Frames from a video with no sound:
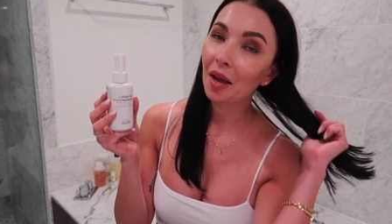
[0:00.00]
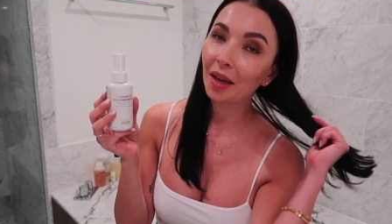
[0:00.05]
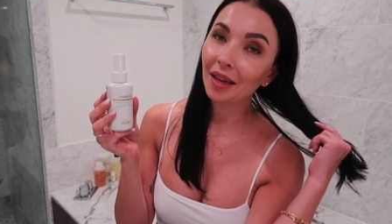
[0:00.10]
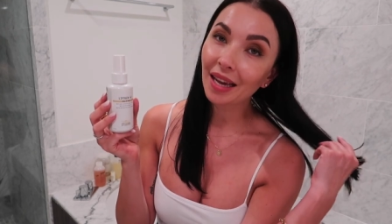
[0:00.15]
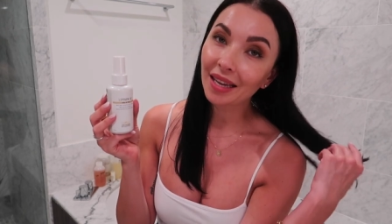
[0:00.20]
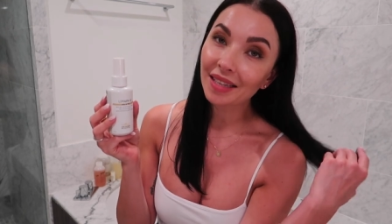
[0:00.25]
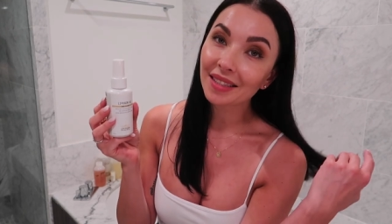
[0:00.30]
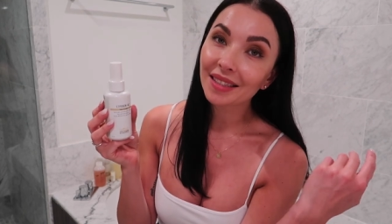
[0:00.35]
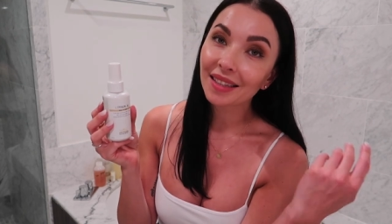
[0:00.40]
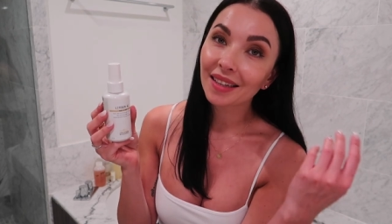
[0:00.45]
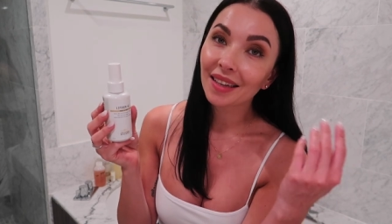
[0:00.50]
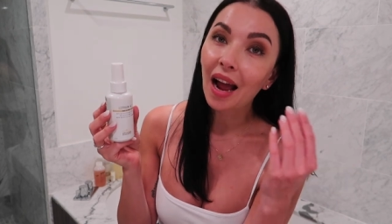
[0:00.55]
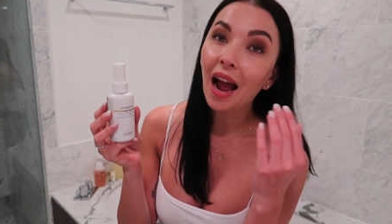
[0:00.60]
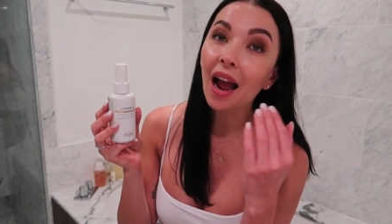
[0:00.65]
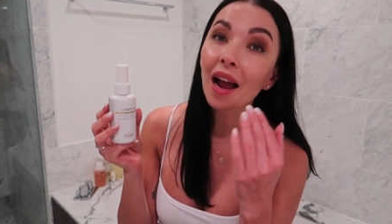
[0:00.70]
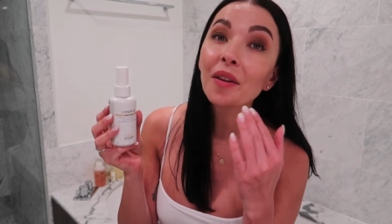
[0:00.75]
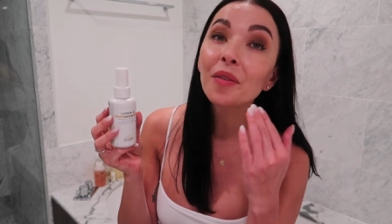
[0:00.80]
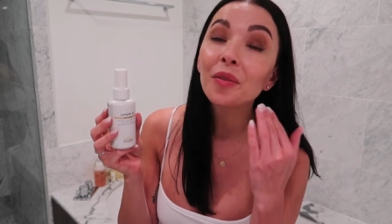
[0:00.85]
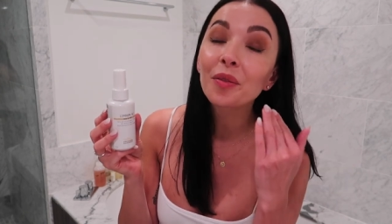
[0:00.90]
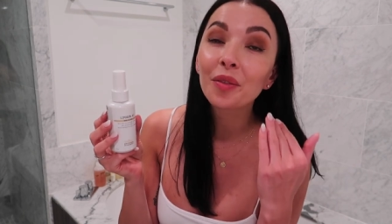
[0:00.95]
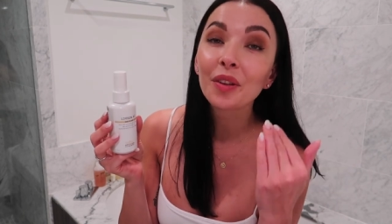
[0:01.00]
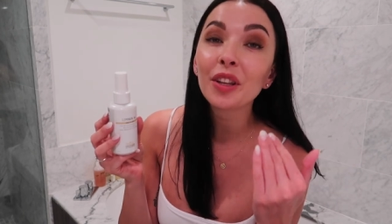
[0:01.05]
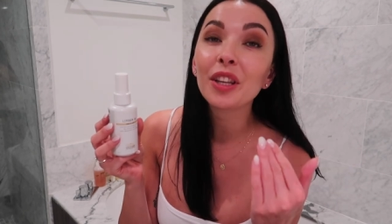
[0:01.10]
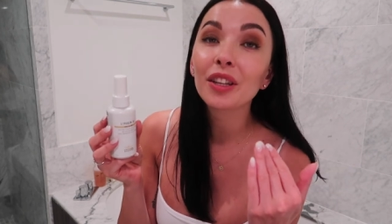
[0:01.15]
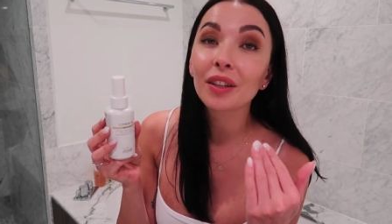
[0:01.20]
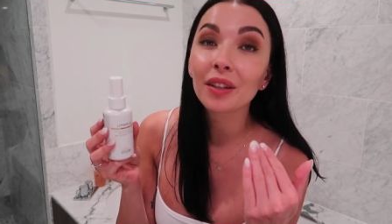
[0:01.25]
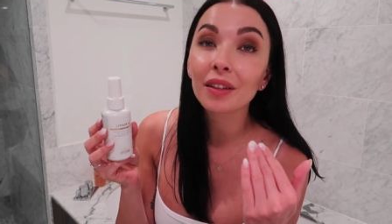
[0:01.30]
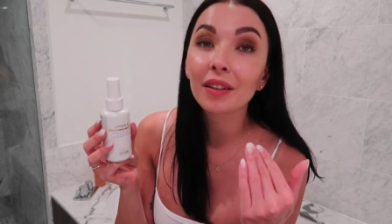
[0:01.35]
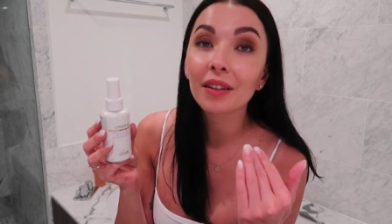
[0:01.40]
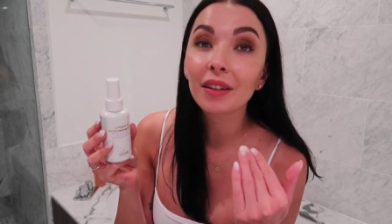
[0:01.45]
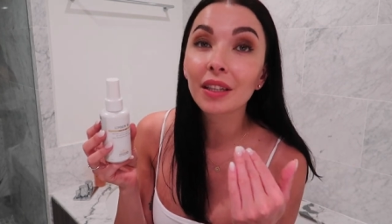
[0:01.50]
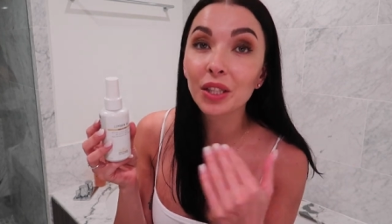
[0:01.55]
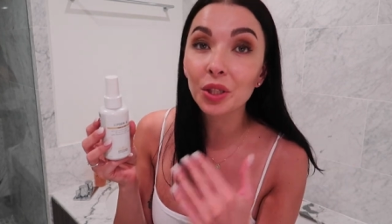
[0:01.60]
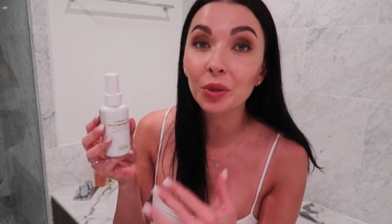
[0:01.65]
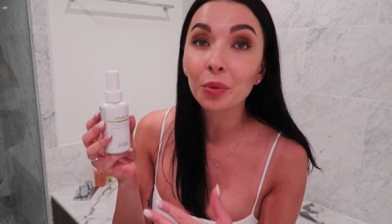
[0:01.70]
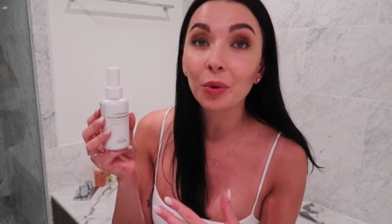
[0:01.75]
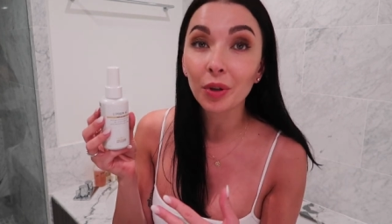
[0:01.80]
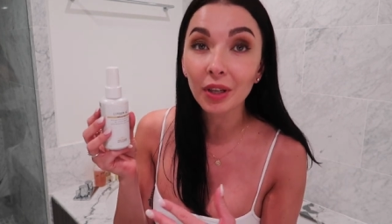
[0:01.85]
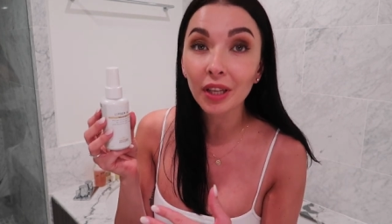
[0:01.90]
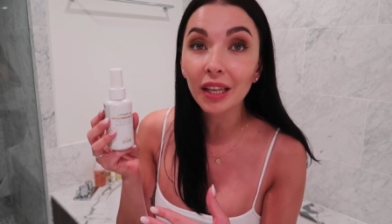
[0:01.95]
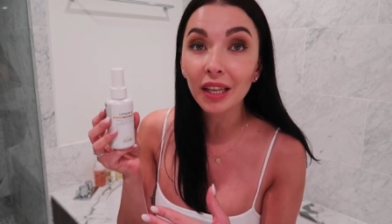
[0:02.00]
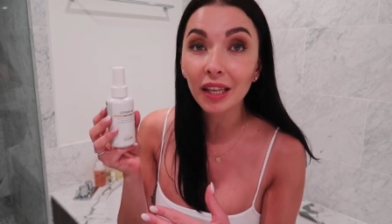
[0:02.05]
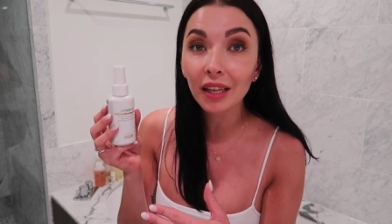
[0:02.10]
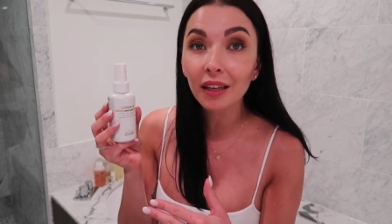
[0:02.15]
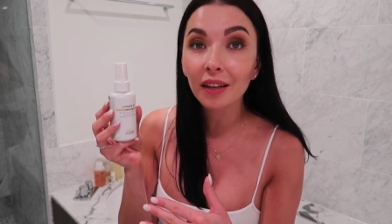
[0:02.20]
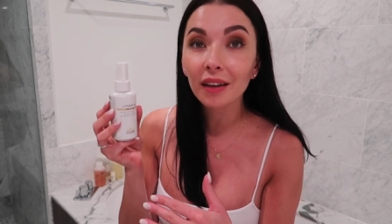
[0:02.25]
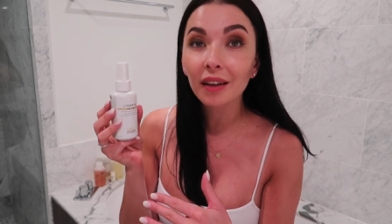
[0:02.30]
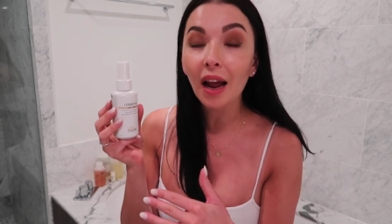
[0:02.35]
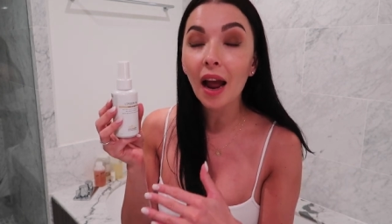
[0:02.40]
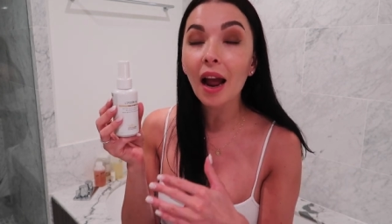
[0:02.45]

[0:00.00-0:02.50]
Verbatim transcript: Guys, I feel it's working.